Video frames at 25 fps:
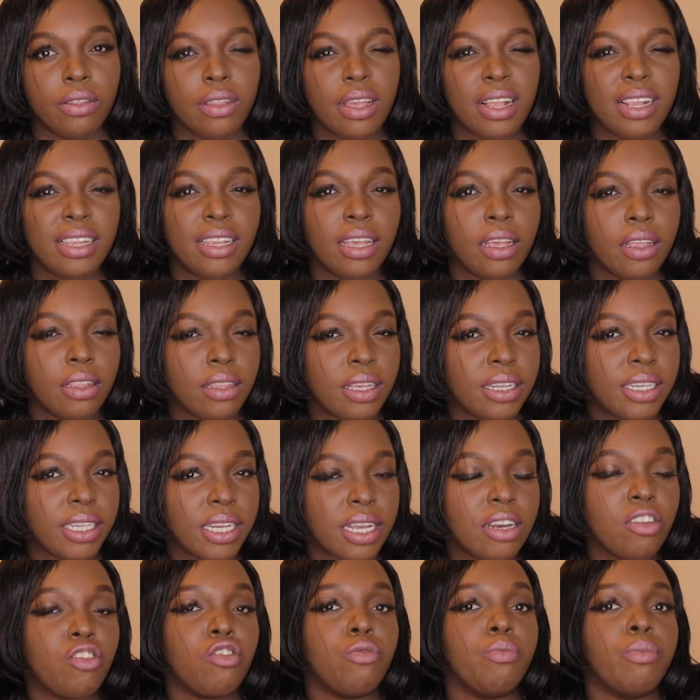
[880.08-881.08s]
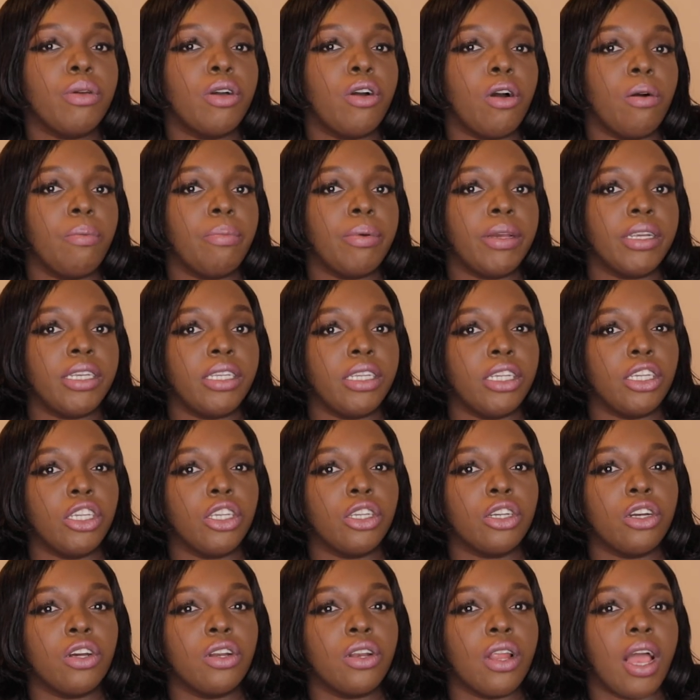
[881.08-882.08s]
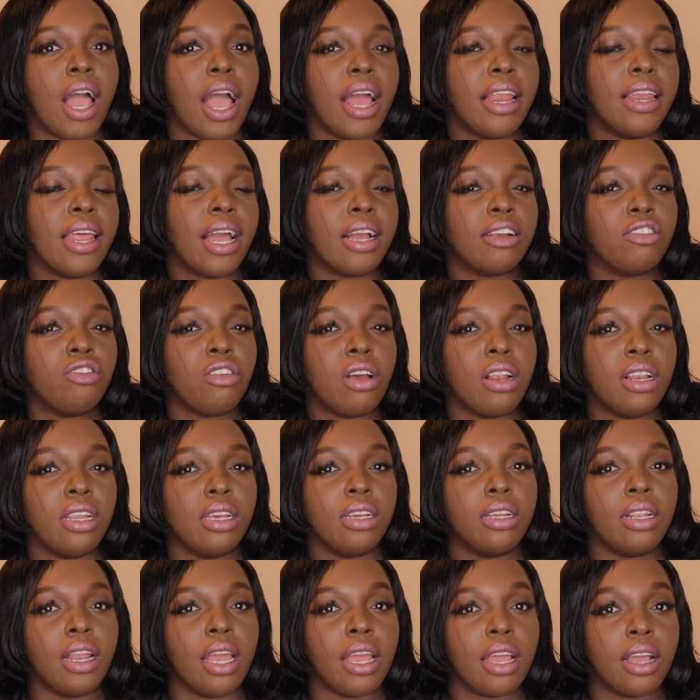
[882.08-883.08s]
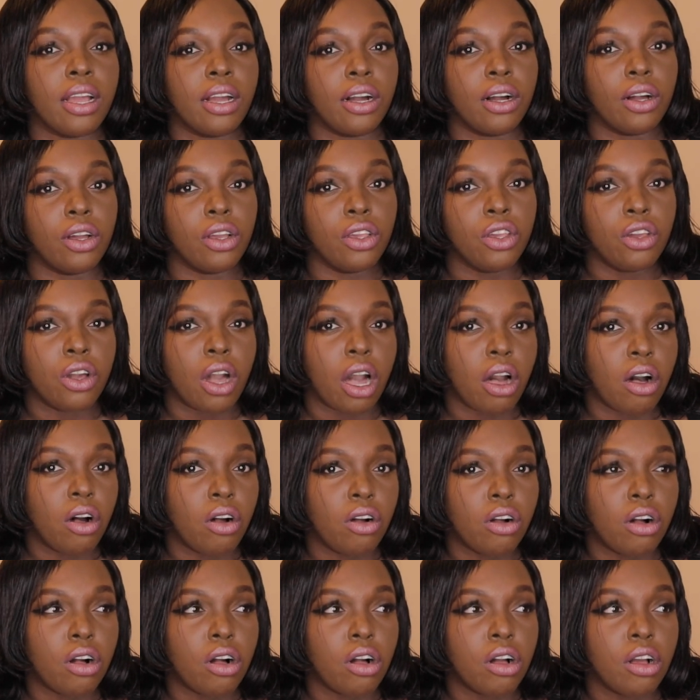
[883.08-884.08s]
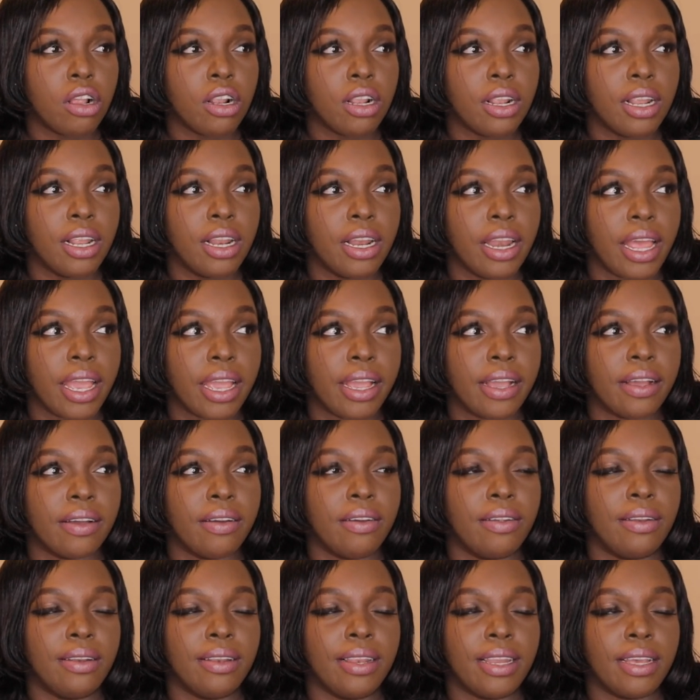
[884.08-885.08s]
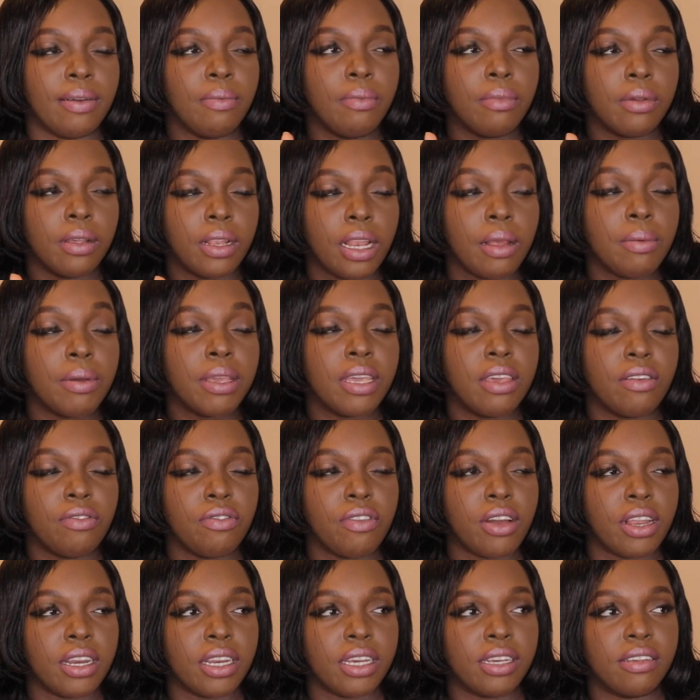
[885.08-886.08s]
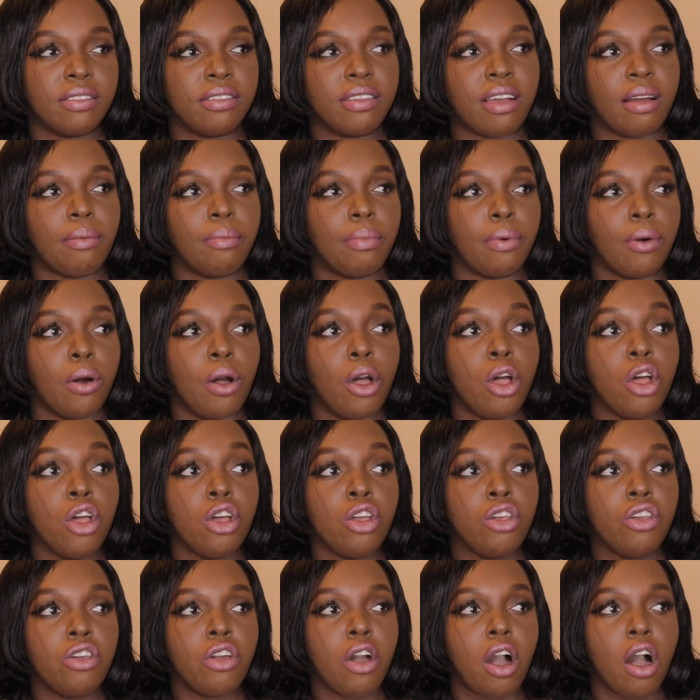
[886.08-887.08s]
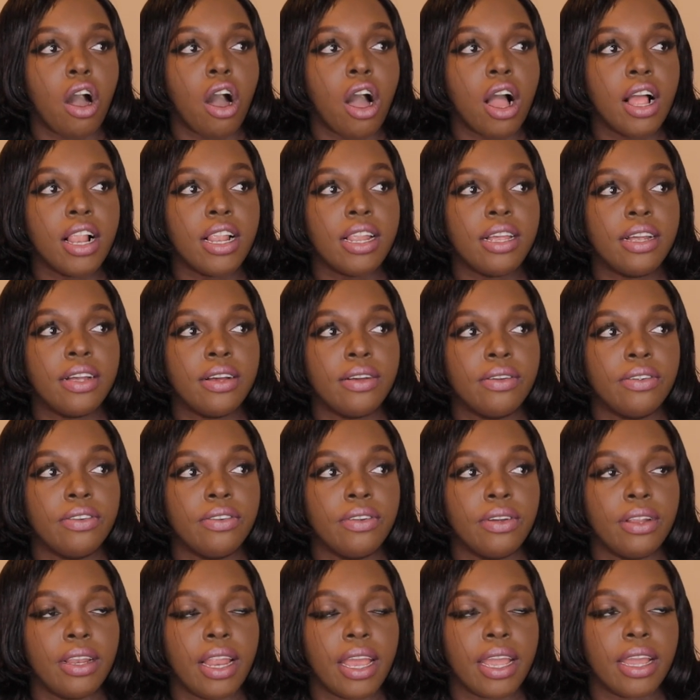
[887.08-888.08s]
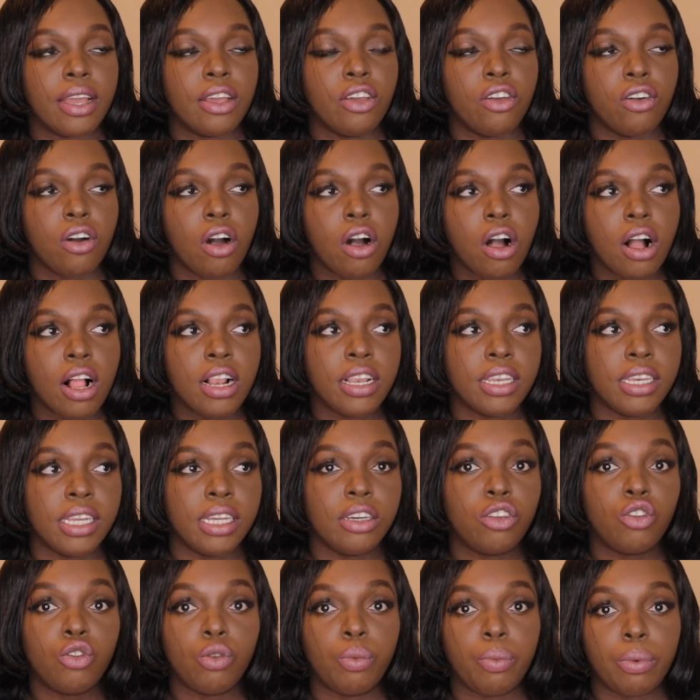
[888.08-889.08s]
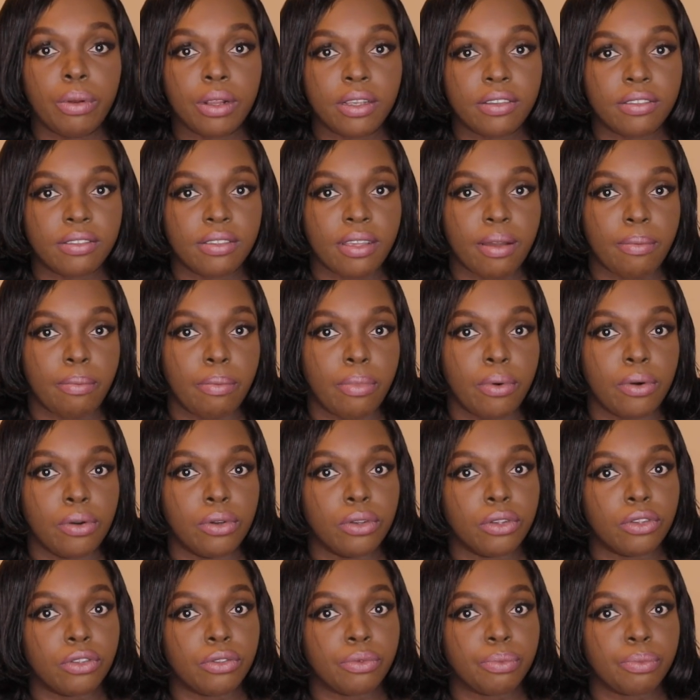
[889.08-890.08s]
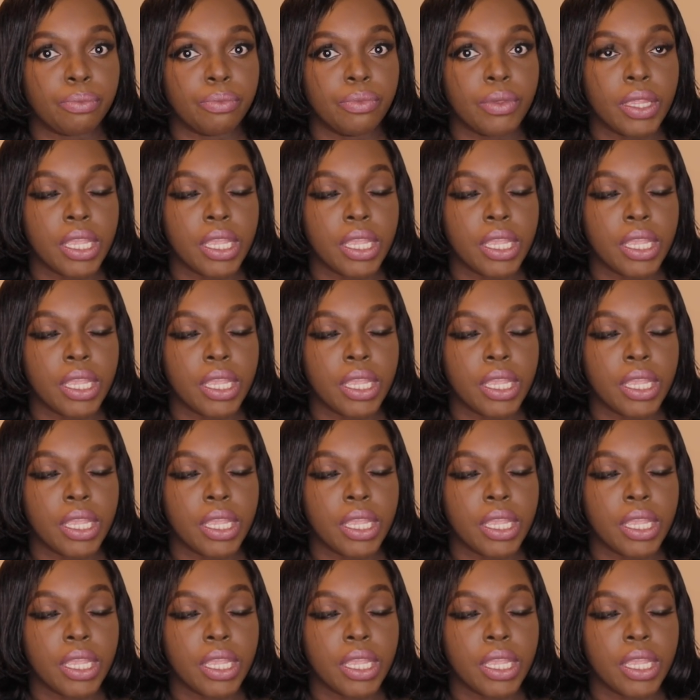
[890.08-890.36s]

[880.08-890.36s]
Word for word: they, they tend to be competition, and actually like you're all like, let me, let me give you an example. You're all like, you all need to please the boss,